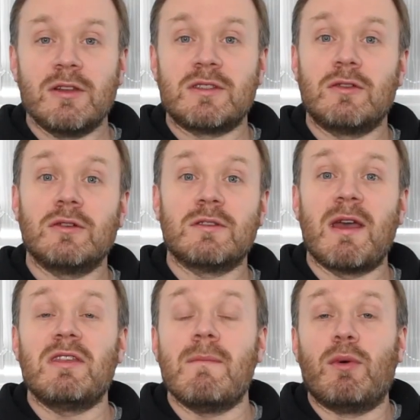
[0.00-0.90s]
has talked
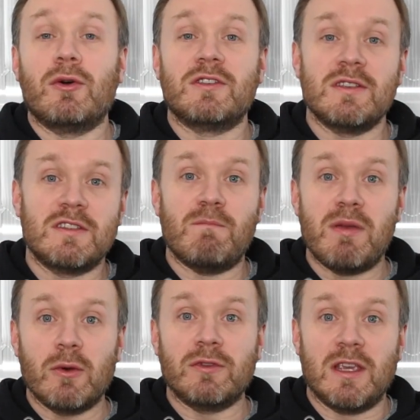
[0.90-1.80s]
about the importance of
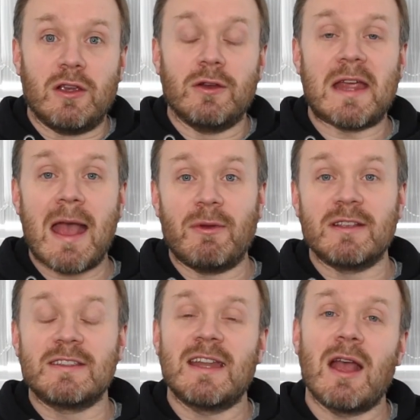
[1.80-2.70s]
building good
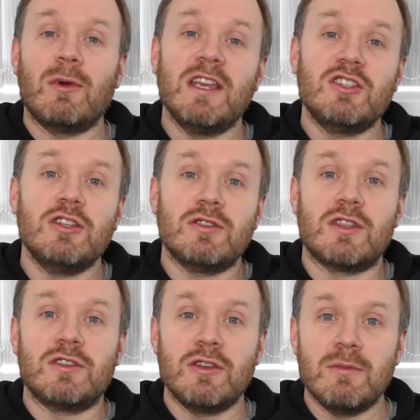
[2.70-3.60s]
habits and how he's used
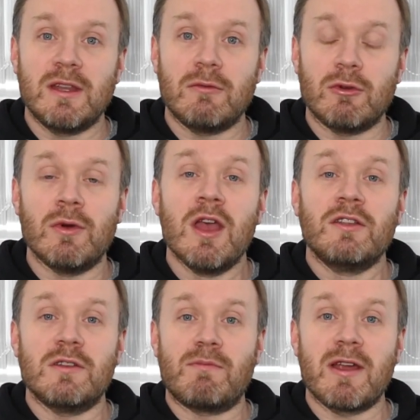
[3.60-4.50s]
the 2-minute rule
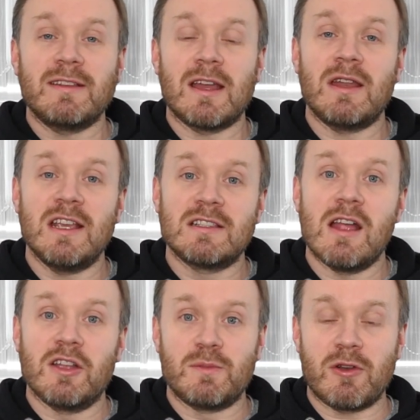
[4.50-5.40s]
to break down his
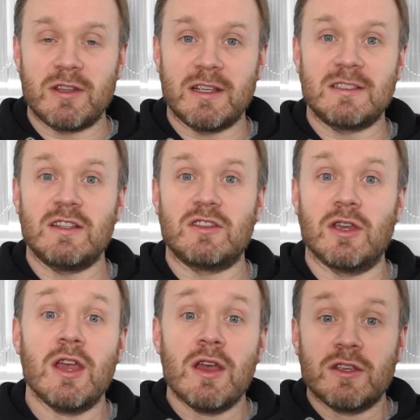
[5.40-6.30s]
large projects into